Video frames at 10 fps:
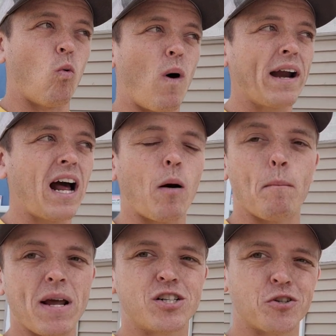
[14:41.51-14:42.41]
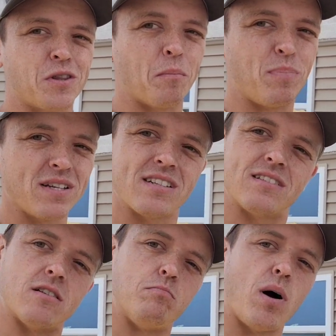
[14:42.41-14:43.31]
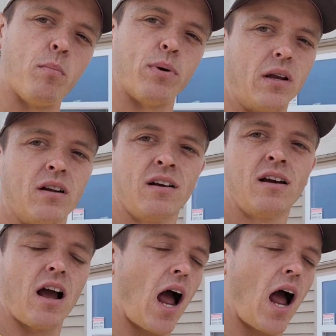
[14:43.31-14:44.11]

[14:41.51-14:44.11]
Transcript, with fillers: But why not make sure the business is bumping?